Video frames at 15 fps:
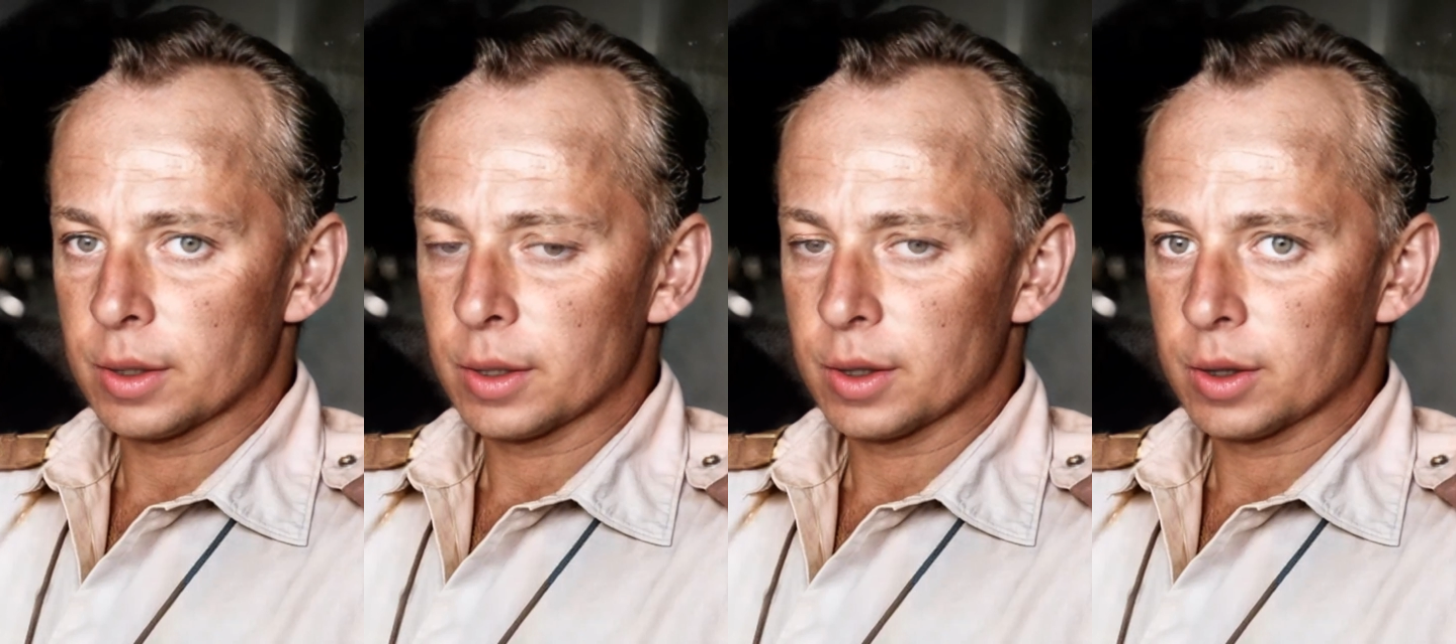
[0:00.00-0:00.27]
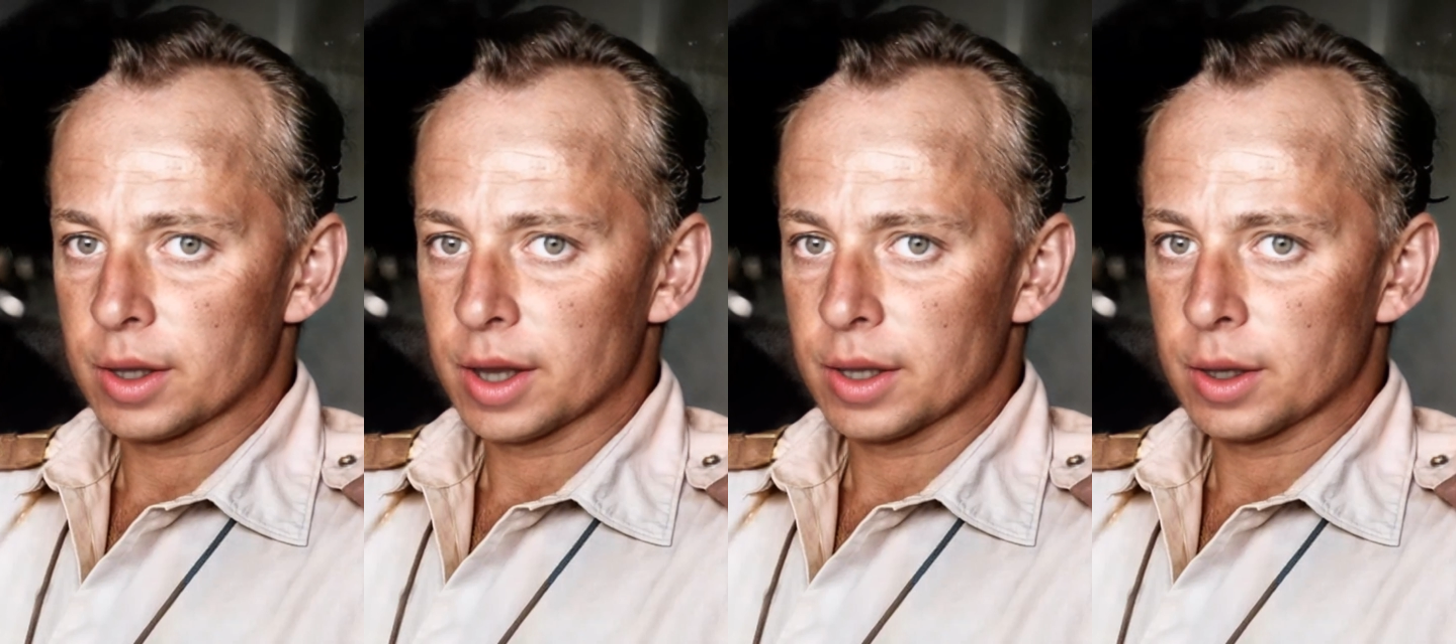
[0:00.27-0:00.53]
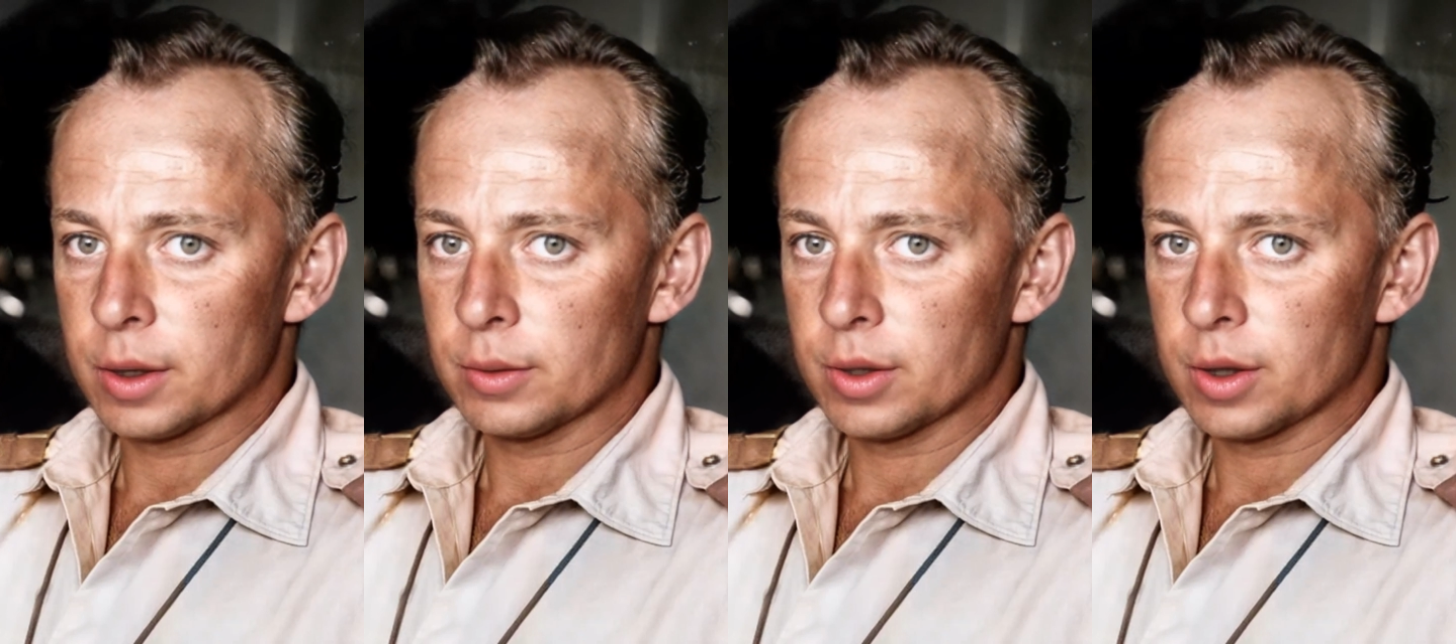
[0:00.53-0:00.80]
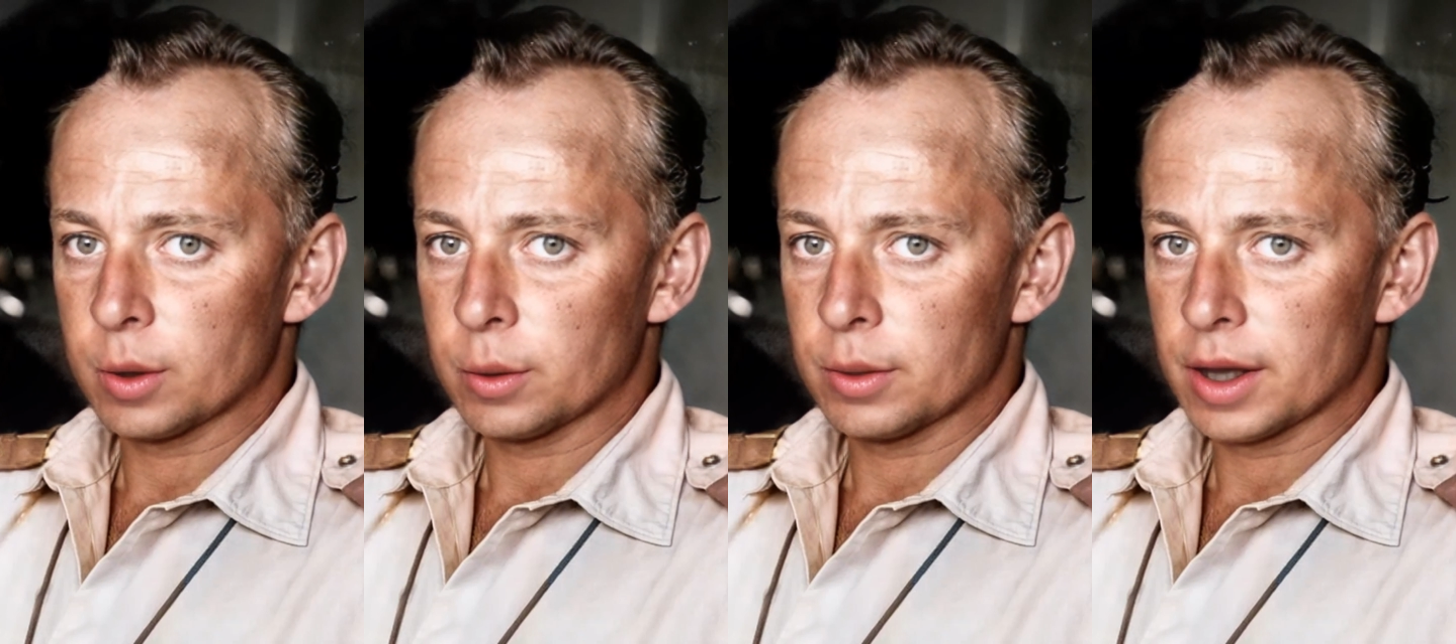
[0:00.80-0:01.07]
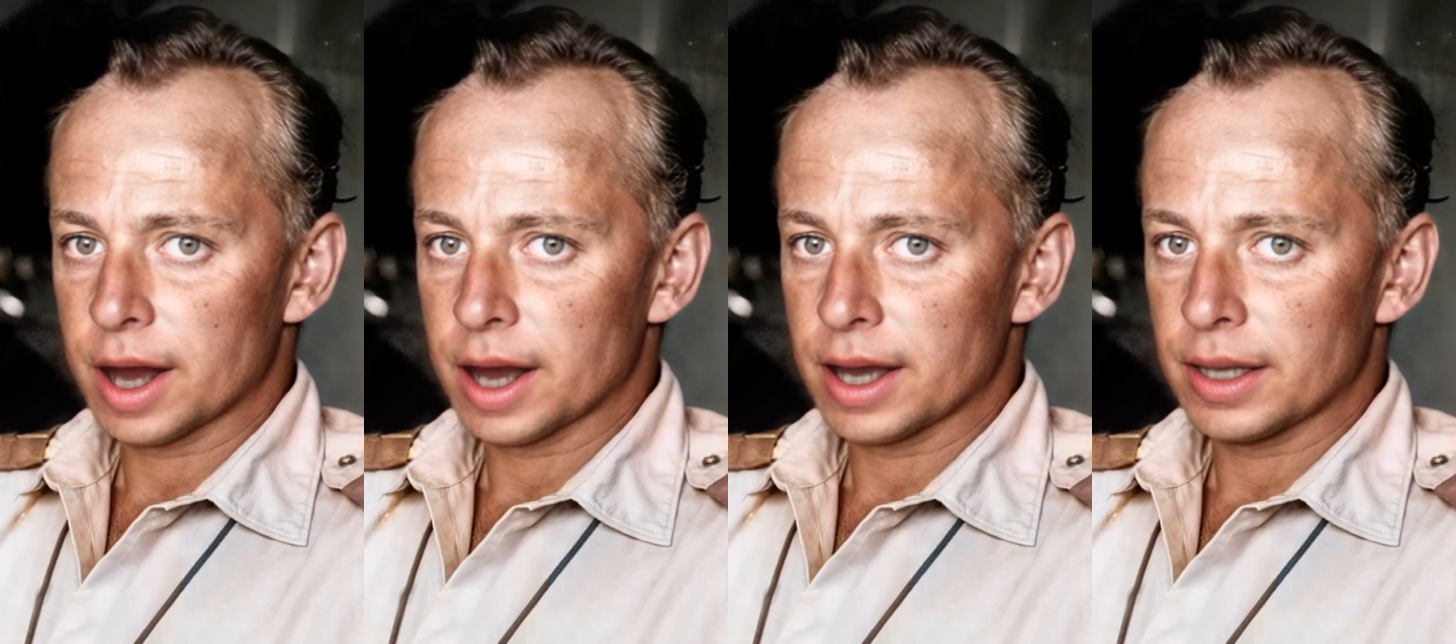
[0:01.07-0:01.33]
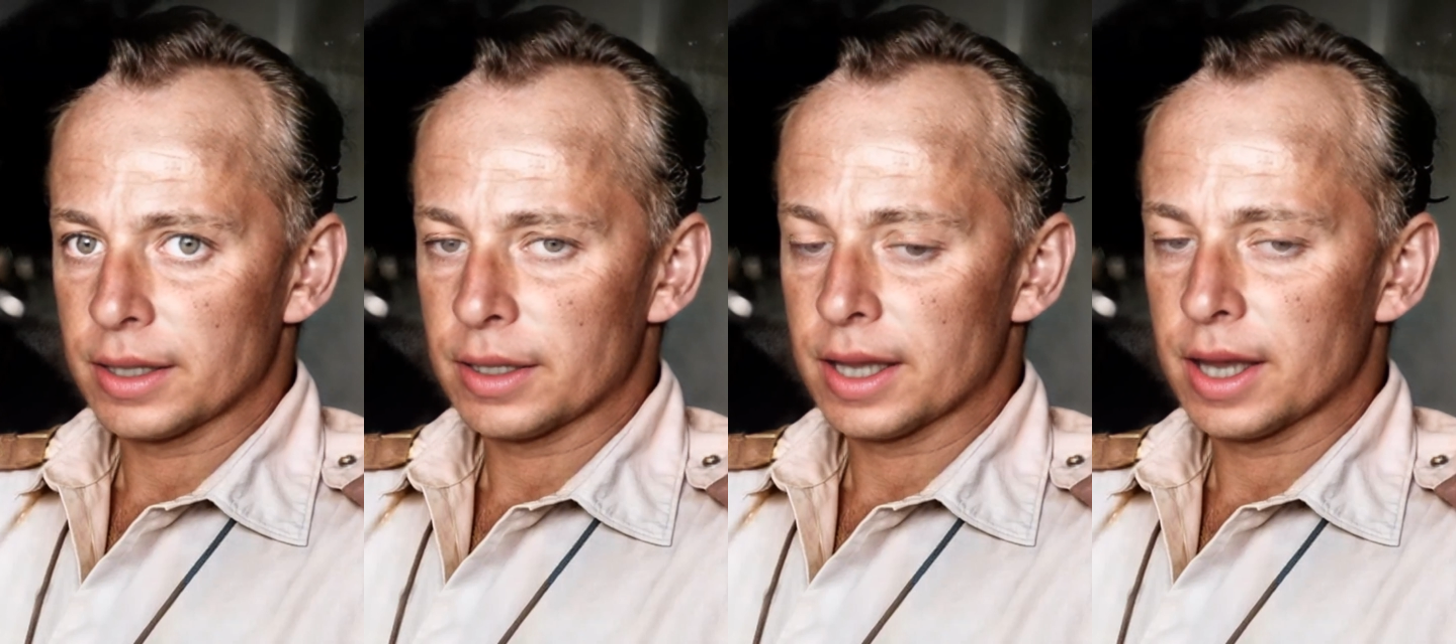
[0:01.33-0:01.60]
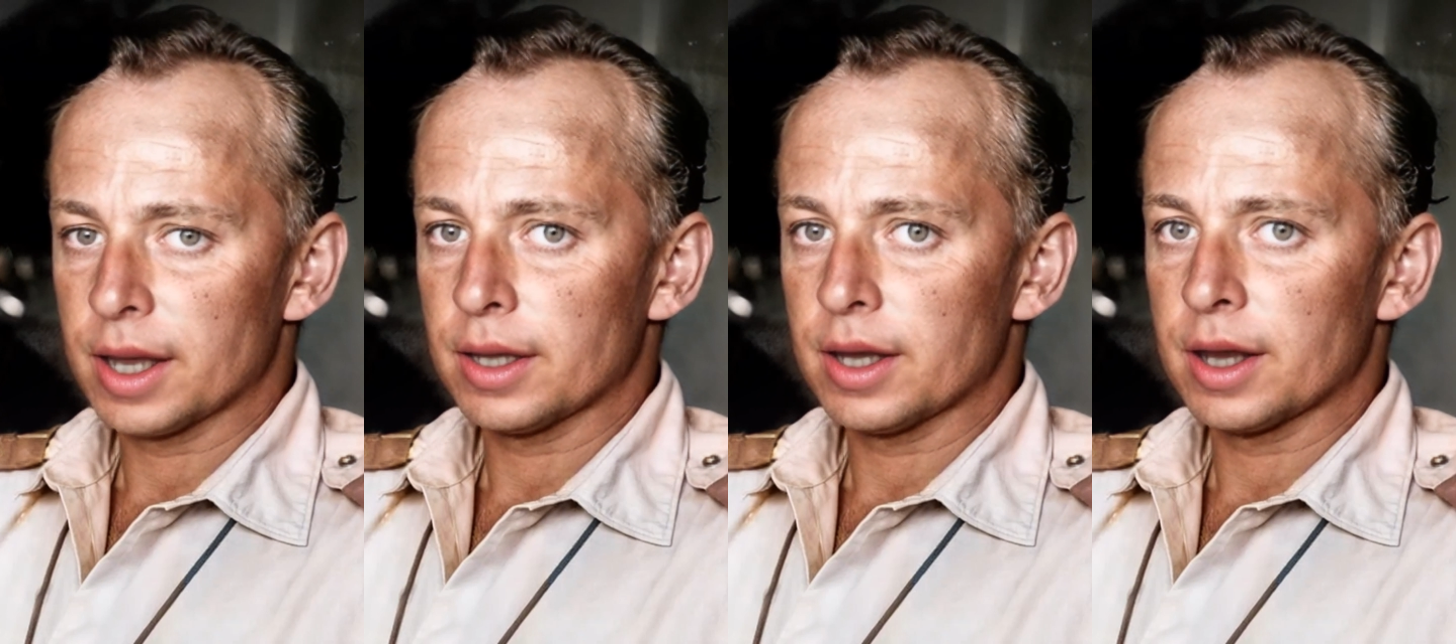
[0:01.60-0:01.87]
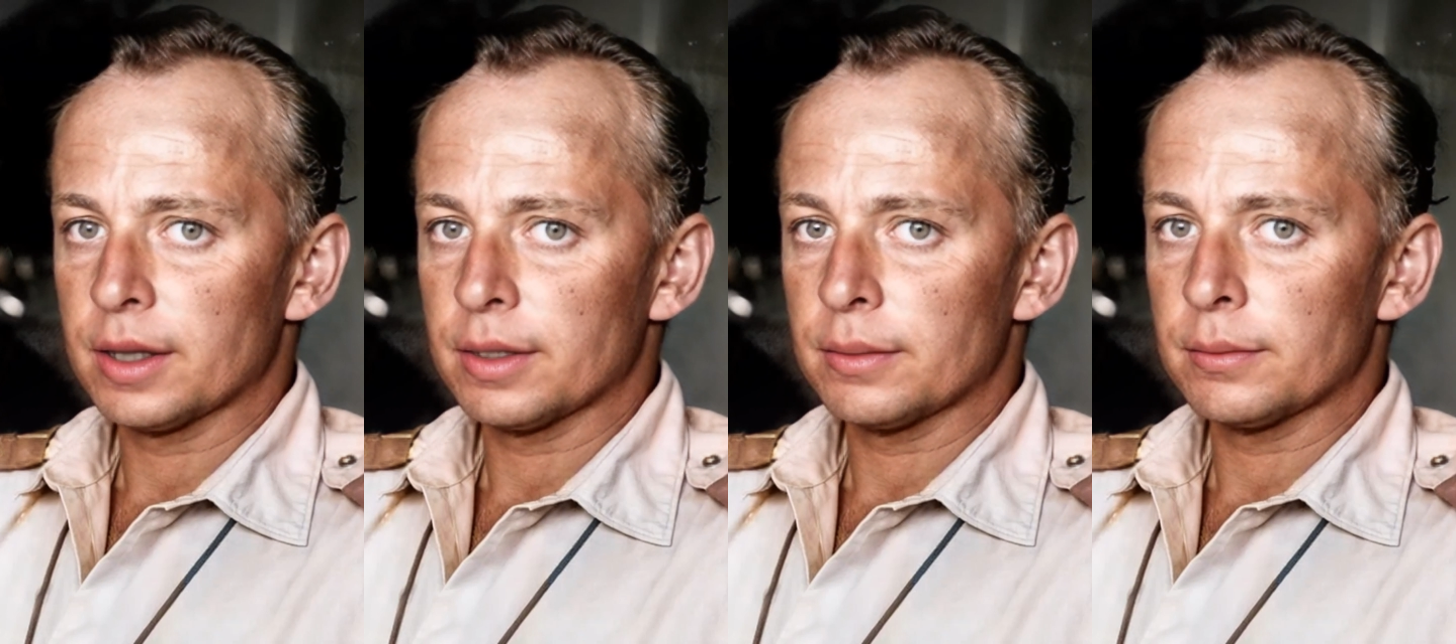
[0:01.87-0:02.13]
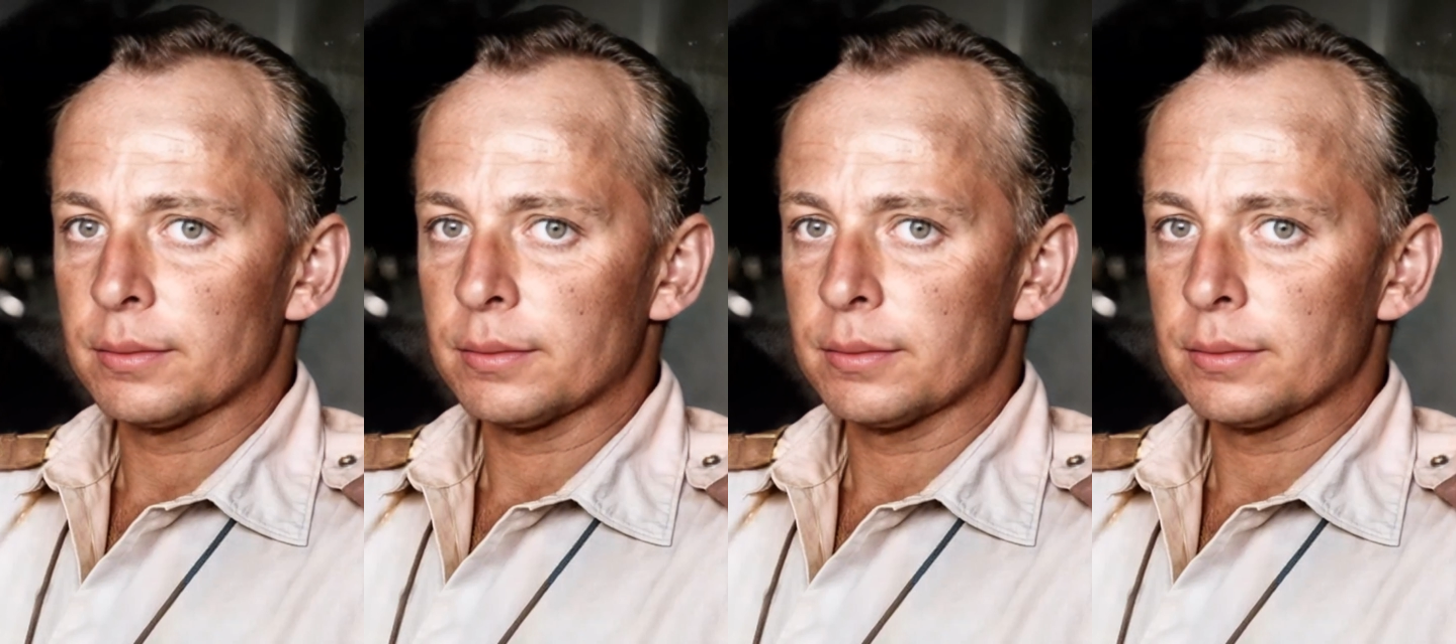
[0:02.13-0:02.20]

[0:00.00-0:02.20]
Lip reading: 30th of June 1960.